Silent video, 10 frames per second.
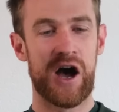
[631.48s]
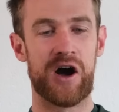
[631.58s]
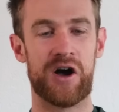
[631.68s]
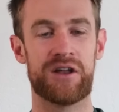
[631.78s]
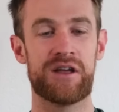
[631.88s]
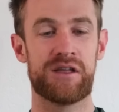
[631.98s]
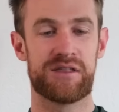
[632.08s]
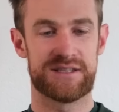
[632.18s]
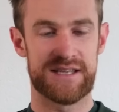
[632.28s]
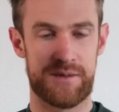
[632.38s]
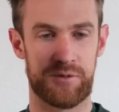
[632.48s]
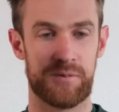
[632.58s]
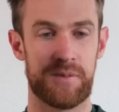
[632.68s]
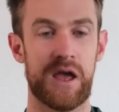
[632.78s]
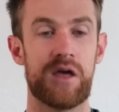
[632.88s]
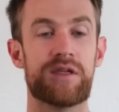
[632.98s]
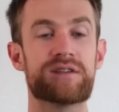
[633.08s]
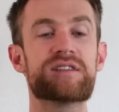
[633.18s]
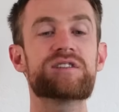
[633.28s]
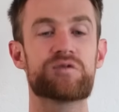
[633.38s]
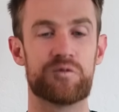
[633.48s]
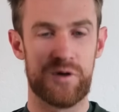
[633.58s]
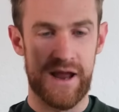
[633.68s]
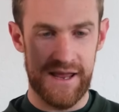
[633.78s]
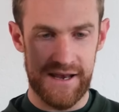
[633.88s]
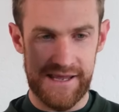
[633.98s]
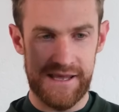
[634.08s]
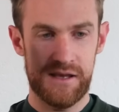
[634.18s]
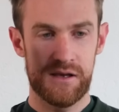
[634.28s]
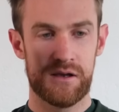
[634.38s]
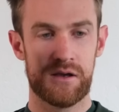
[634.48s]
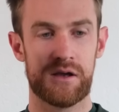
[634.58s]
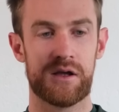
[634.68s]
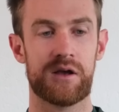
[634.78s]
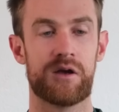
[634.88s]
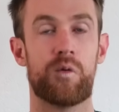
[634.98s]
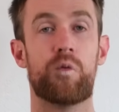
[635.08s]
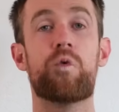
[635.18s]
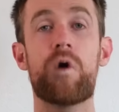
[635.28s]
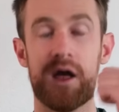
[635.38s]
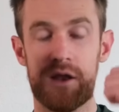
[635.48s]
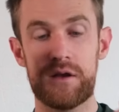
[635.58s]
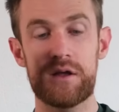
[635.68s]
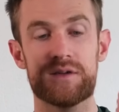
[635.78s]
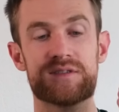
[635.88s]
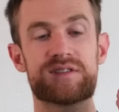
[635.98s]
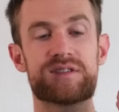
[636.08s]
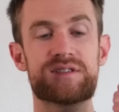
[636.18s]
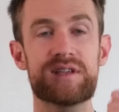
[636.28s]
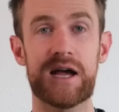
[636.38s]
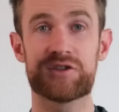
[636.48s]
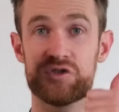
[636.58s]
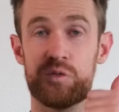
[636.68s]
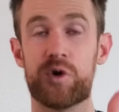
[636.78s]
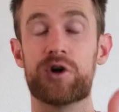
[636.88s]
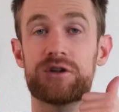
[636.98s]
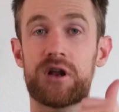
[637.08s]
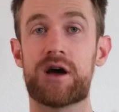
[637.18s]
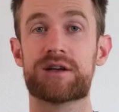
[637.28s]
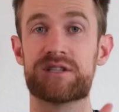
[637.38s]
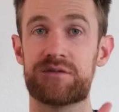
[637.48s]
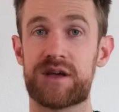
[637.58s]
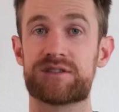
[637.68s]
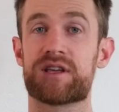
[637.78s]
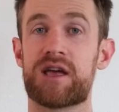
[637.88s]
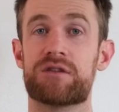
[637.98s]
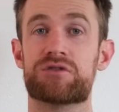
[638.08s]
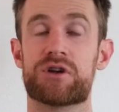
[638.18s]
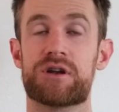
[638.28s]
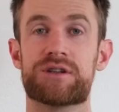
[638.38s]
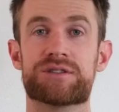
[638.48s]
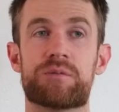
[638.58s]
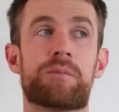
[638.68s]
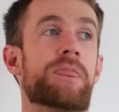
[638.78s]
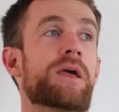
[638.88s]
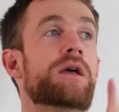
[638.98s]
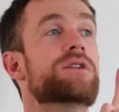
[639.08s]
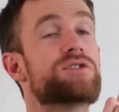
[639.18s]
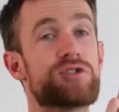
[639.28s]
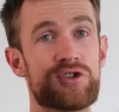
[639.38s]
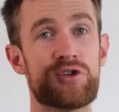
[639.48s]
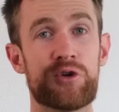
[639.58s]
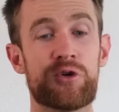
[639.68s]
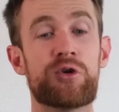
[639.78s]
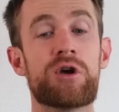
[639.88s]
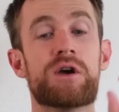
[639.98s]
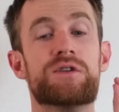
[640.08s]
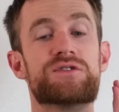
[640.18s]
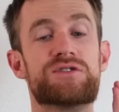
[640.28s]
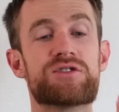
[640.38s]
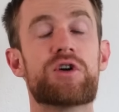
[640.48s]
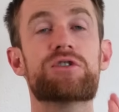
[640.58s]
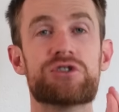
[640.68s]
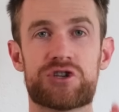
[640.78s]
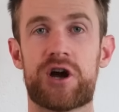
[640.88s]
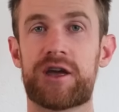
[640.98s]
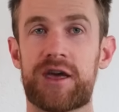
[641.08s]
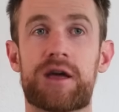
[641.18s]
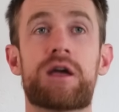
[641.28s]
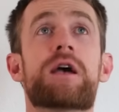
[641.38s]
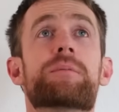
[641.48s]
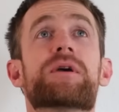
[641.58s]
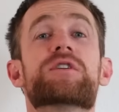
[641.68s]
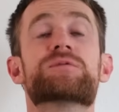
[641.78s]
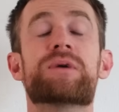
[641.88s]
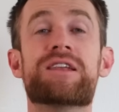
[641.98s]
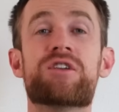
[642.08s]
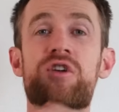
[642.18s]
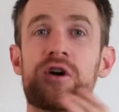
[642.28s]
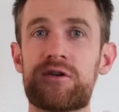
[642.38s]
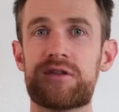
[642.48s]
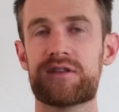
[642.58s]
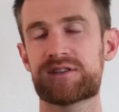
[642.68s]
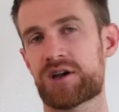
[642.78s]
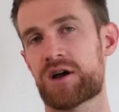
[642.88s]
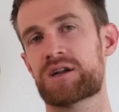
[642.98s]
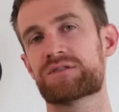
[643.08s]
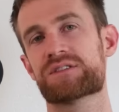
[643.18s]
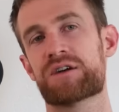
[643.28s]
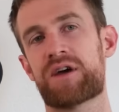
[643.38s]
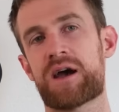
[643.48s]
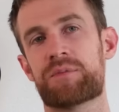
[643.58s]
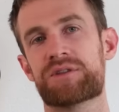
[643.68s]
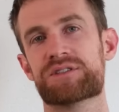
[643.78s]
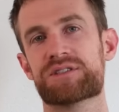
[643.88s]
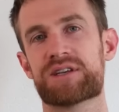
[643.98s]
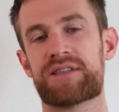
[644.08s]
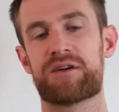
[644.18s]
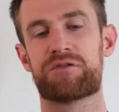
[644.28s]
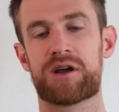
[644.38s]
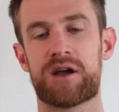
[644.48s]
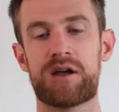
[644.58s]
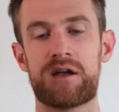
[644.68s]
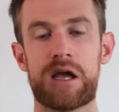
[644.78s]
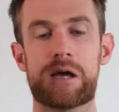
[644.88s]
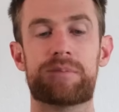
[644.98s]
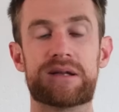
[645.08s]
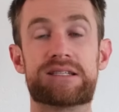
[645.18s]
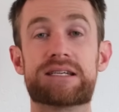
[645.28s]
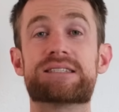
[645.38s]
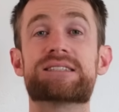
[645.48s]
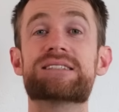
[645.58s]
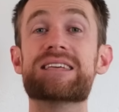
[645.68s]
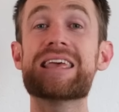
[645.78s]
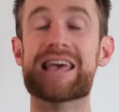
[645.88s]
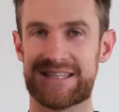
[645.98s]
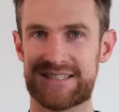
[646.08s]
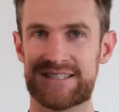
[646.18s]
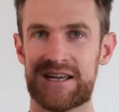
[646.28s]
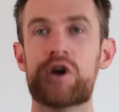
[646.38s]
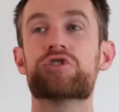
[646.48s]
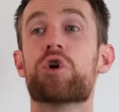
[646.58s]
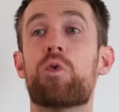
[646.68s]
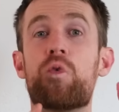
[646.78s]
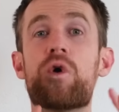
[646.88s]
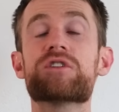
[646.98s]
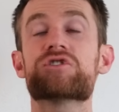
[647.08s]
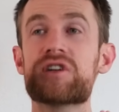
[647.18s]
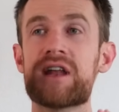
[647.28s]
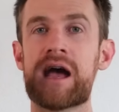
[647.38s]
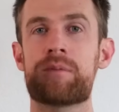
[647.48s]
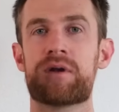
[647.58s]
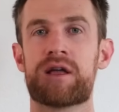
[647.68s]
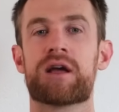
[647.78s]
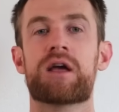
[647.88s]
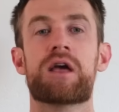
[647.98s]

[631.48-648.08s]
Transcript: on the table. This is really, one, such world-class investigative journalism. Two, so shocking because we know that this kind of stuff happens in South Africa, but to see it, to watch it happening